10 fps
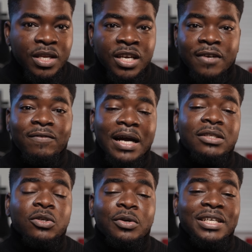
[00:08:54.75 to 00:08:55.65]
In
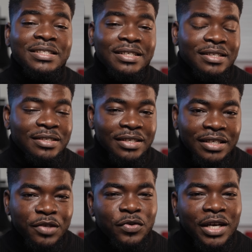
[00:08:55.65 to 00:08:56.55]
fact, unless there's a
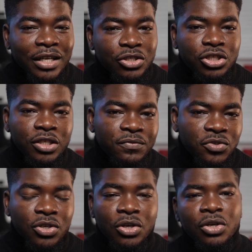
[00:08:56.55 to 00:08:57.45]
significant
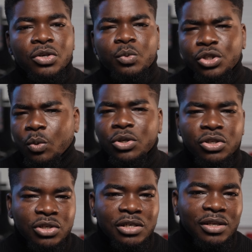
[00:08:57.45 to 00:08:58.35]
shift, with your
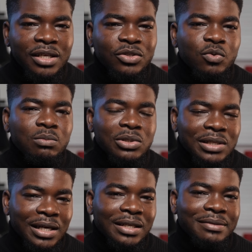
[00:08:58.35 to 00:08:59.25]
$100, you will most
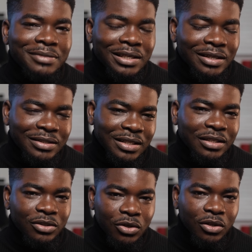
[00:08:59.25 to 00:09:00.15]
likely make less than
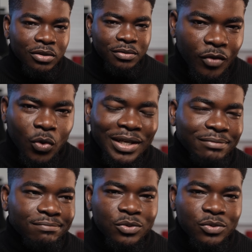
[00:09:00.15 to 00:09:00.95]
$1 or like